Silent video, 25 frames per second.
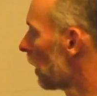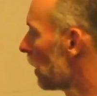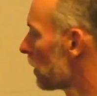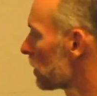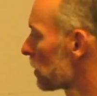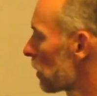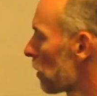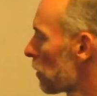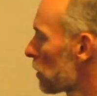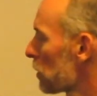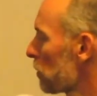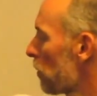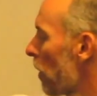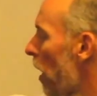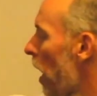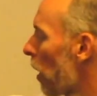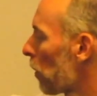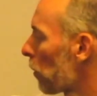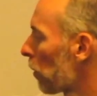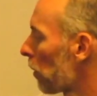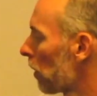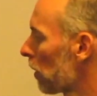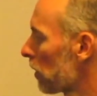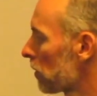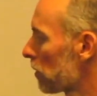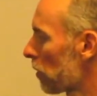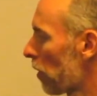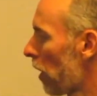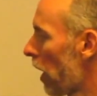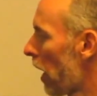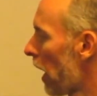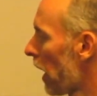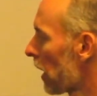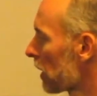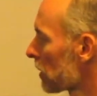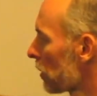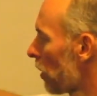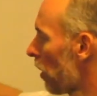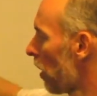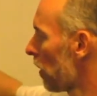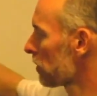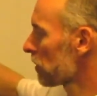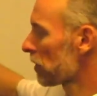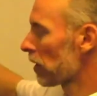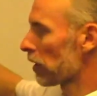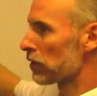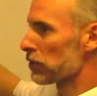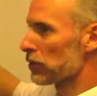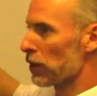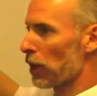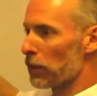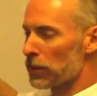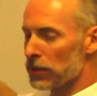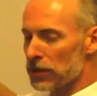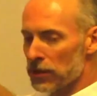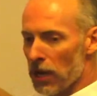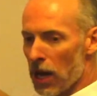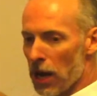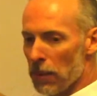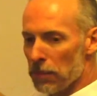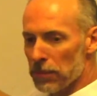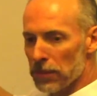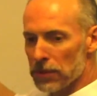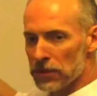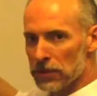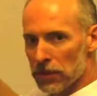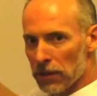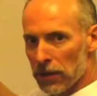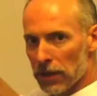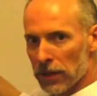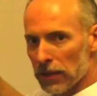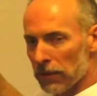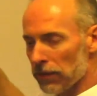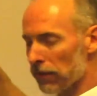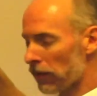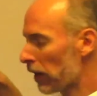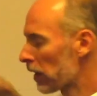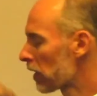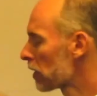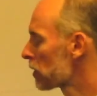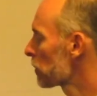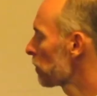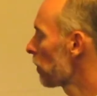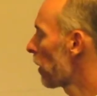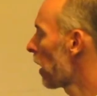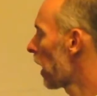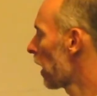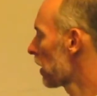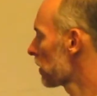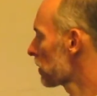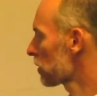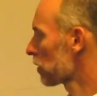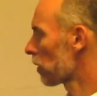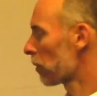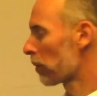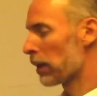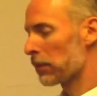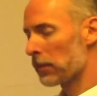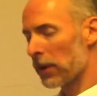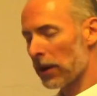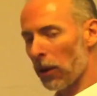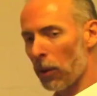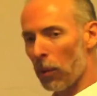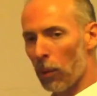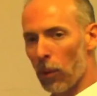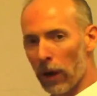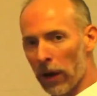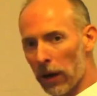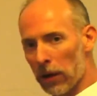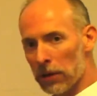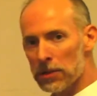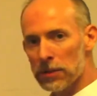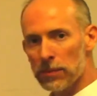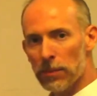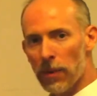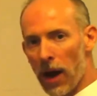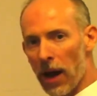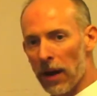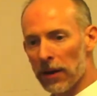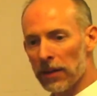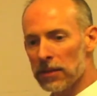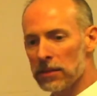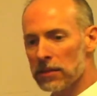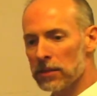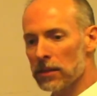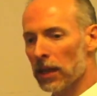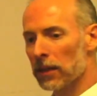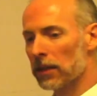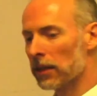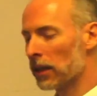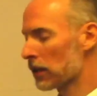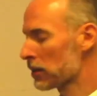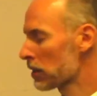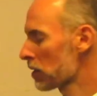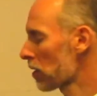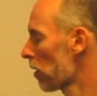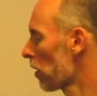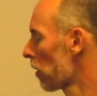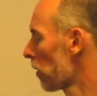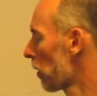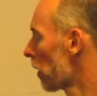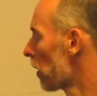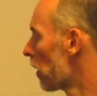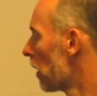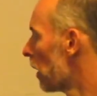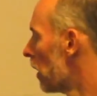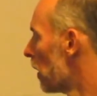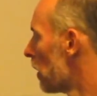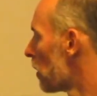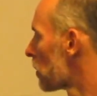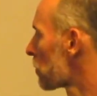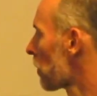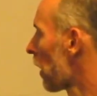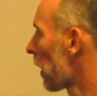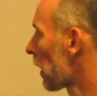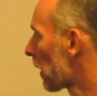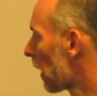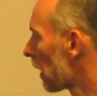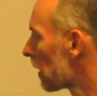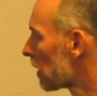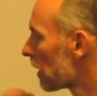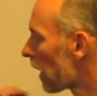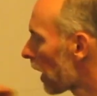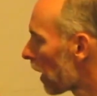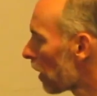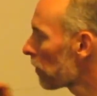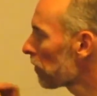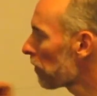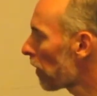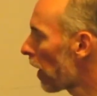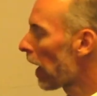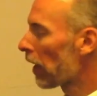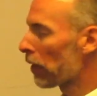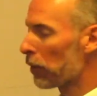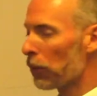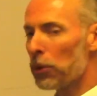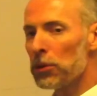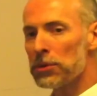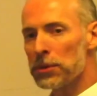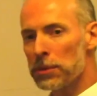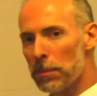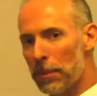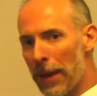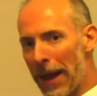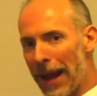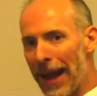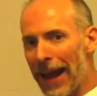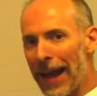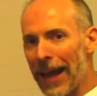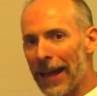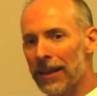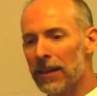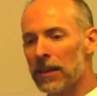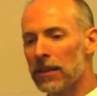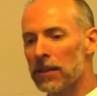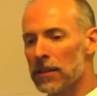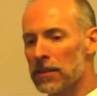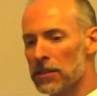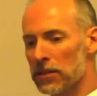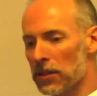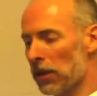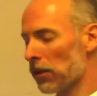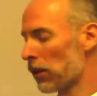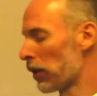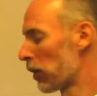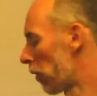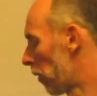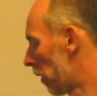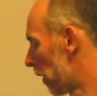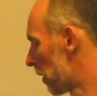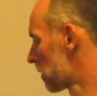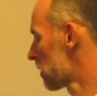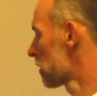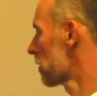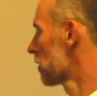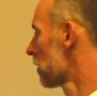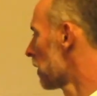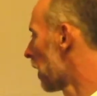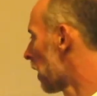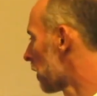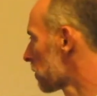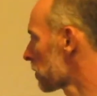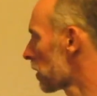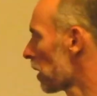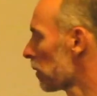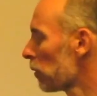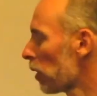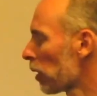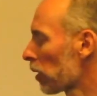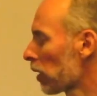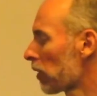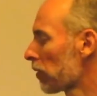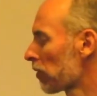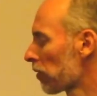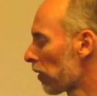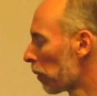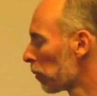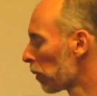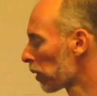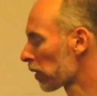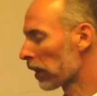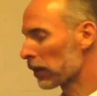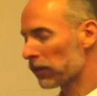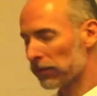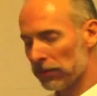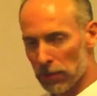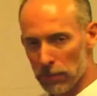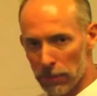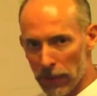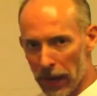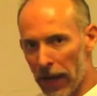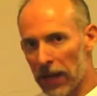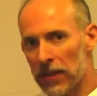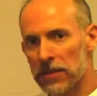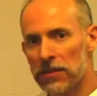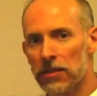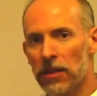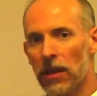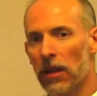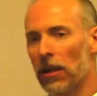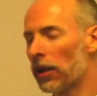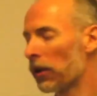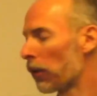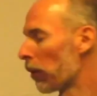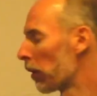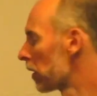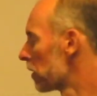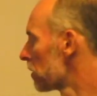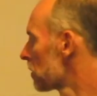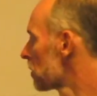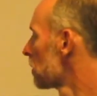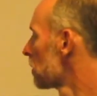Is there a spot where it drags and all of a sudden jumps up? Is there any funny spots or maybe a wear spot inside that solenoid? So I can identify those bad solenoids. That's what I'm looking for. I'm looking for bad solenoids.